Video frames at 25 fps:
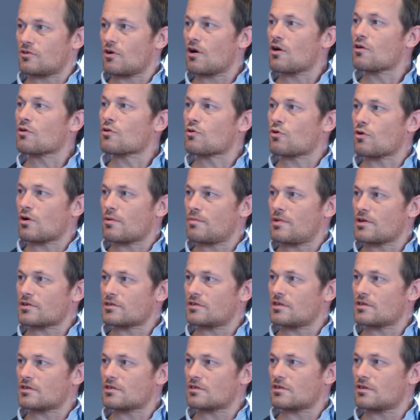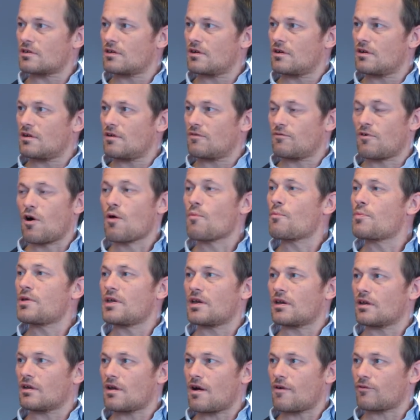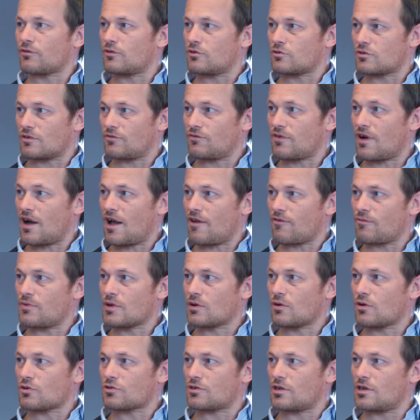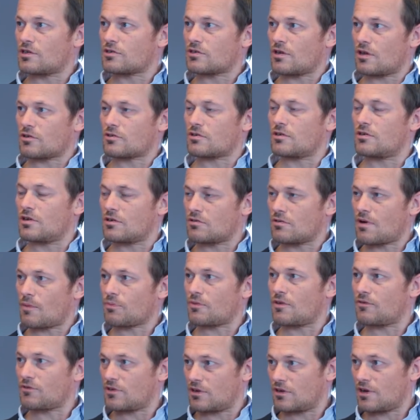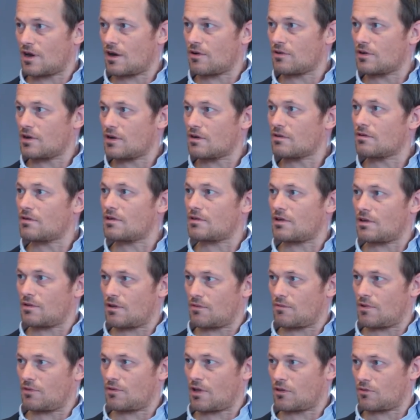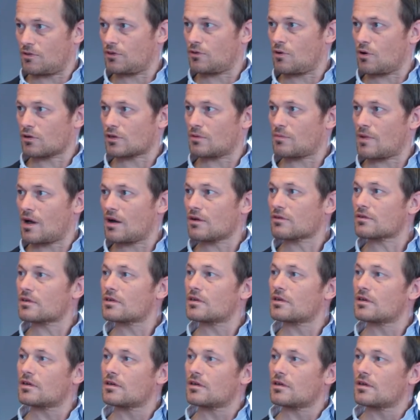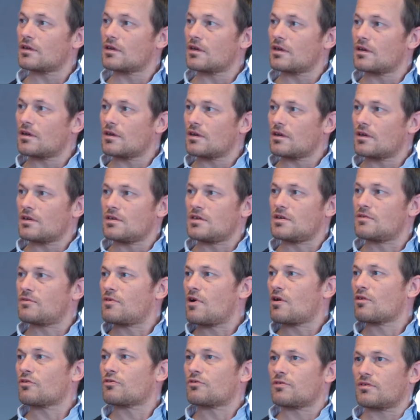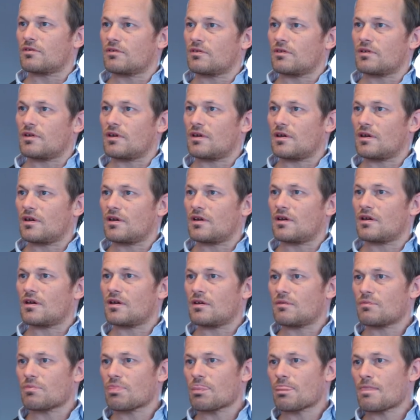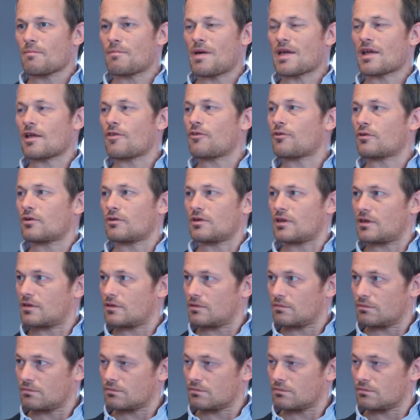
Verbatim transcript: your own core business won't be enough to survive because it's such a disruptive scenario that we talked about. You won't uh, make it through it.